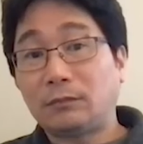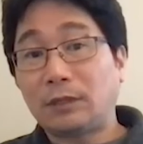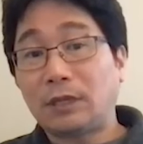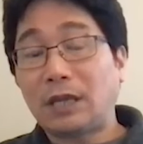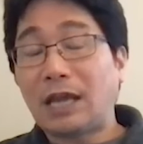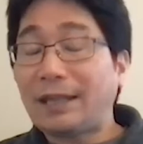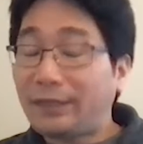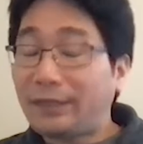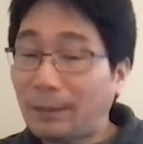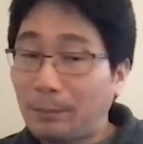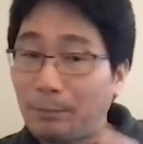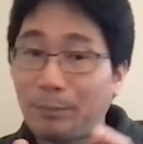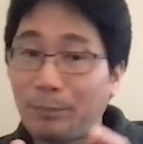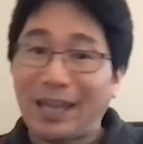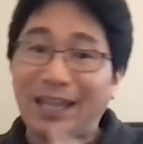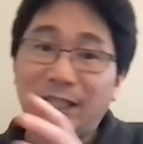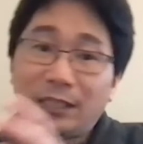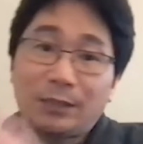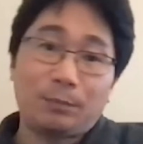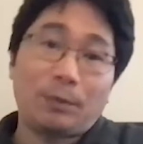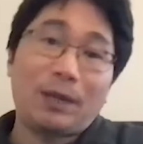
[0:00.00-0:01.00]
at the
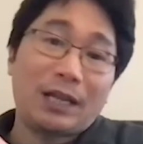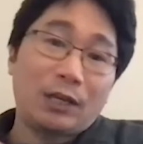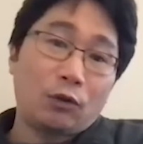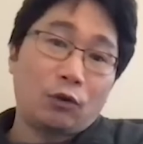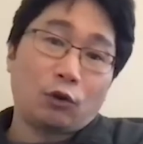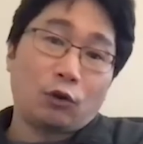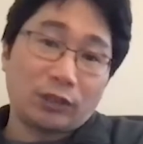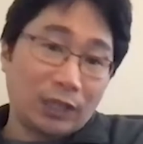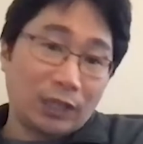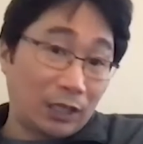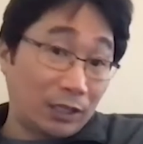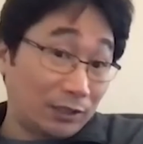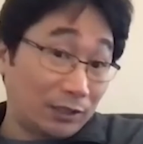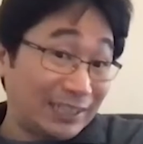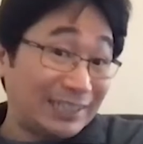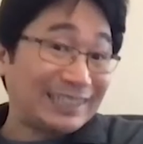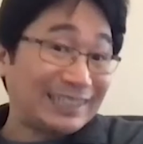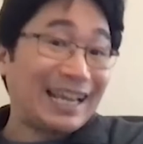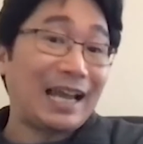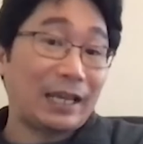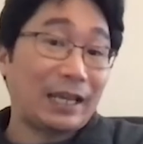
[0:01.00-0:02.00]
basement hotel
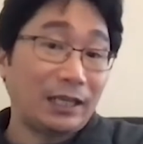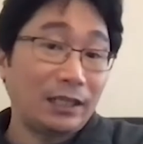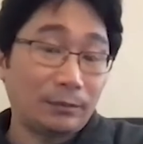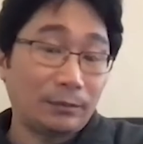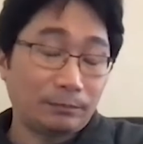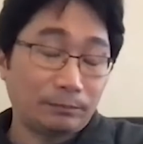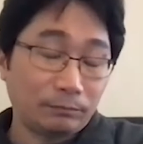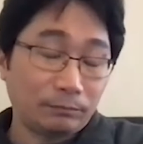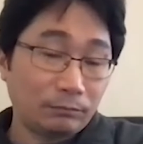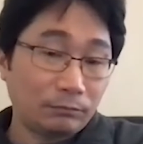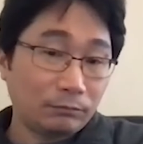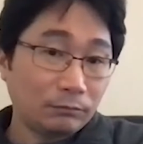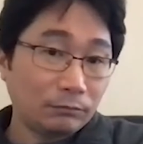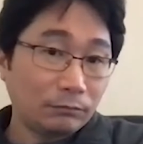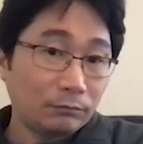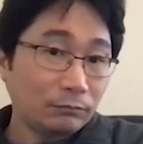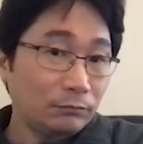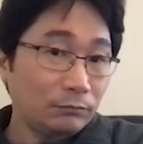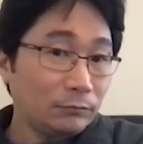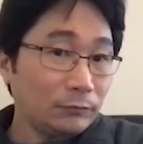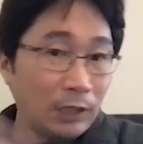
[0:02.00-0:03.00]
site,
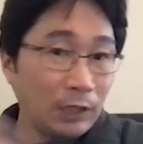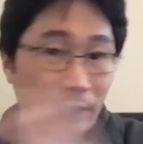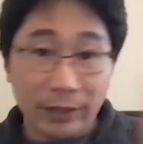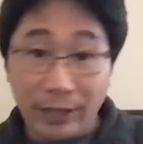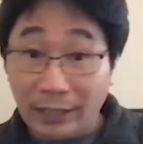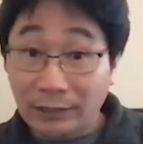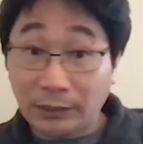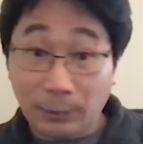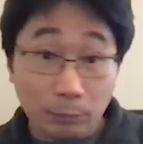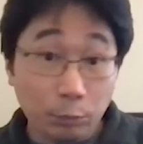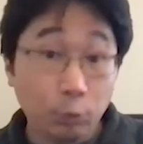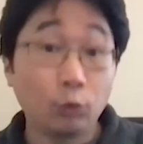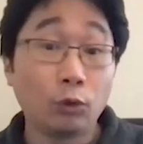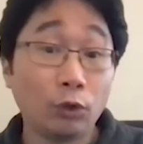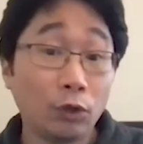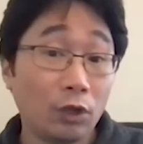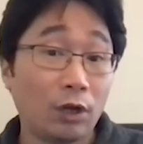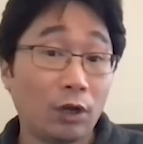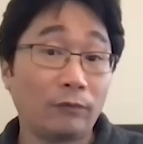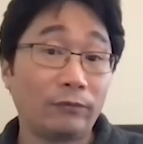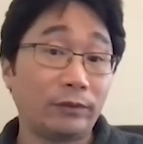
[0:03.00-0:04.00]
there's a
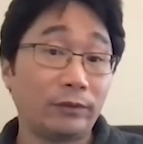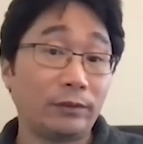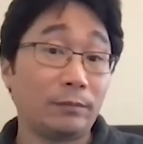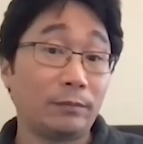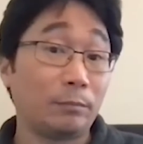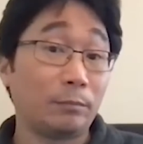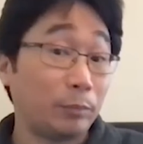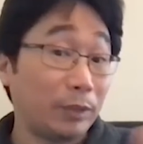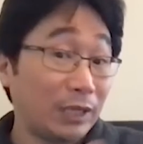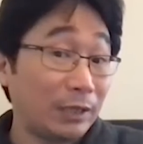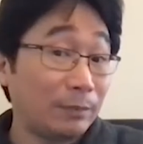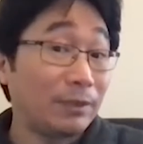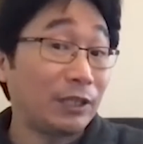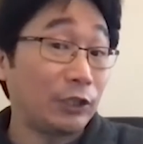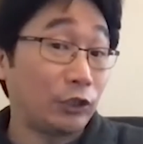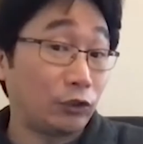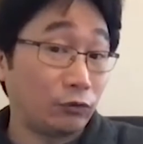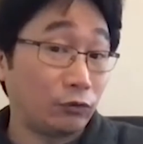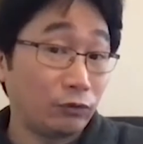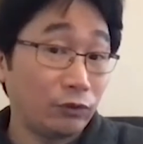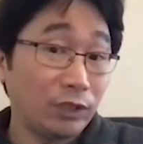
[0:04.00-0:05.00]
pool of
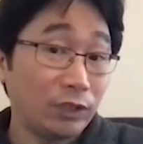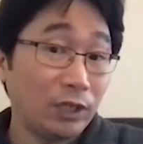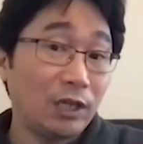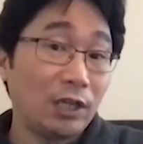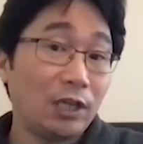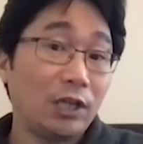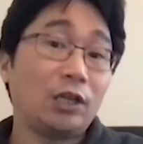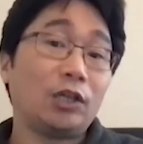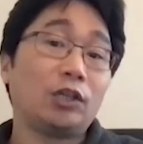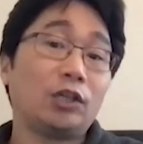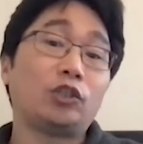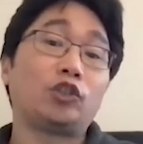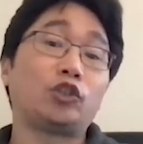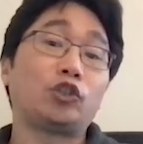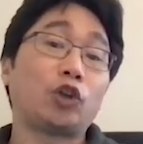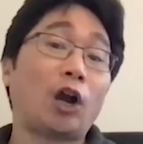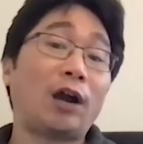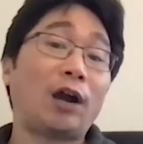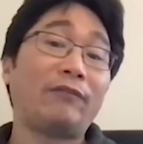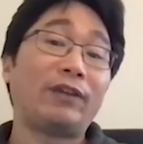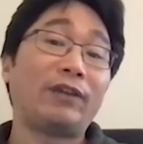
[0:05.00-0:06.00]
BBUs
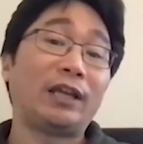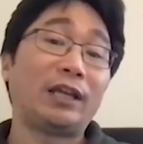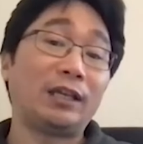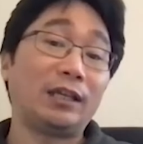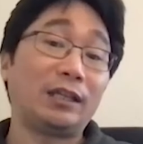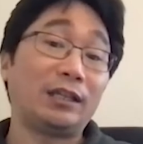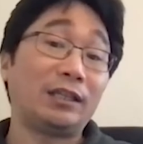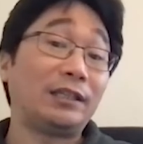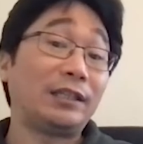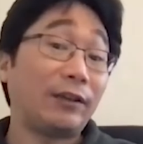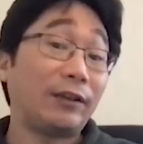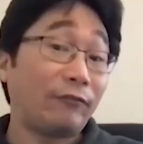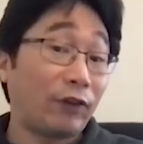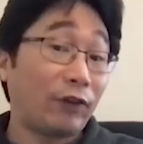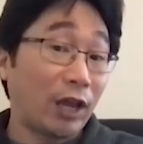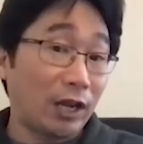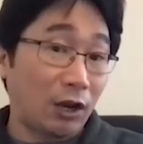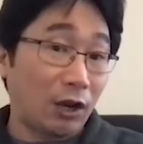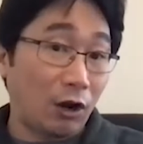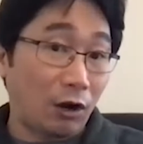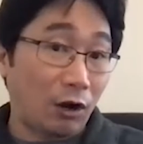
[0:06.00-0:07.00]
serving
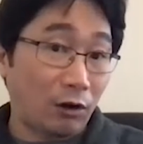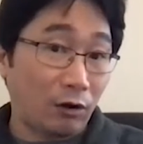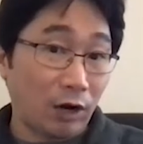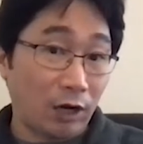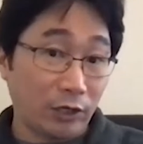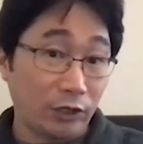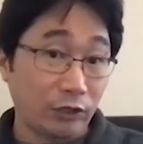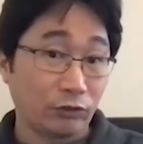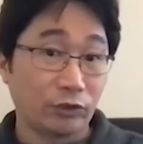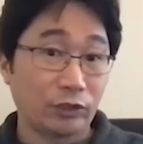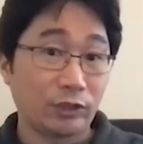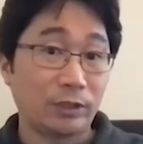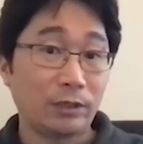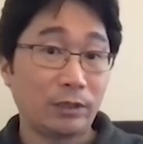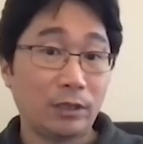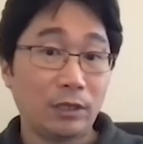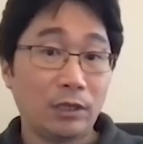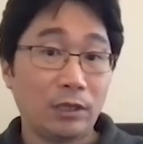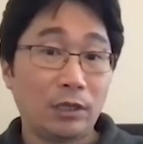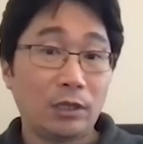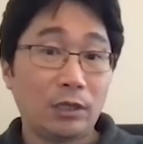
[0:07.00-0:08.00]
different RRUs.
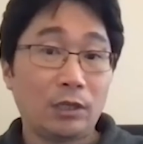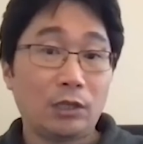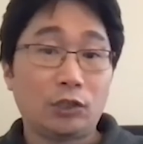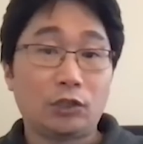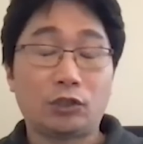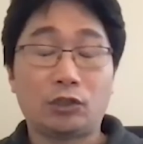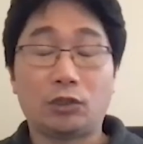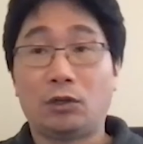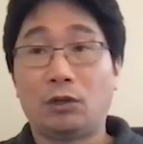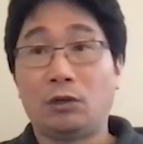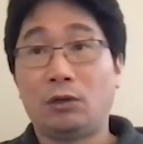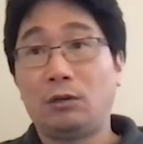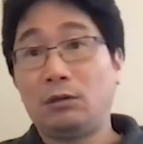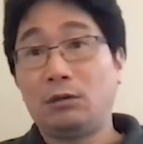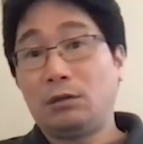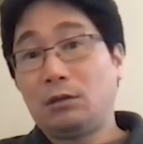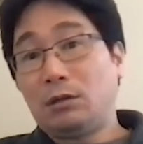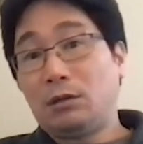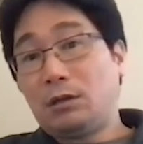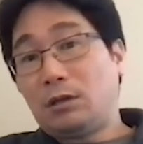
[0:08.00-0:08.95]
So,